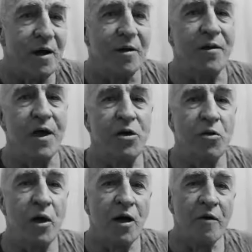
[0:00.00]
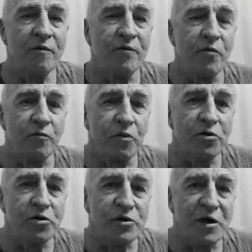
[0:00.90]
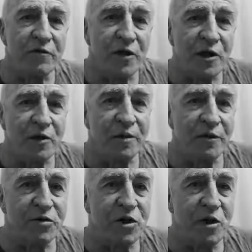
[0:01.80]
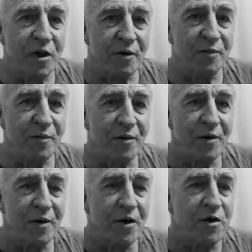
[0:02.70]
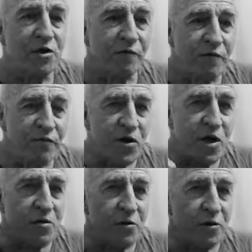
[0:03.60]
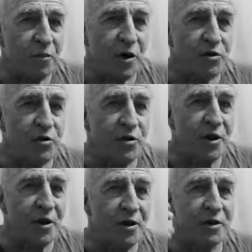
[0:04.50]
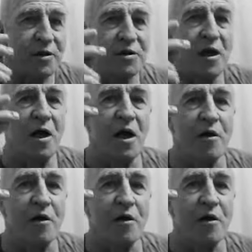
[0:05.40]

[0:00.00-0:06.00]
then you've bought yourself a little bit of time to feel the pressure in the ears and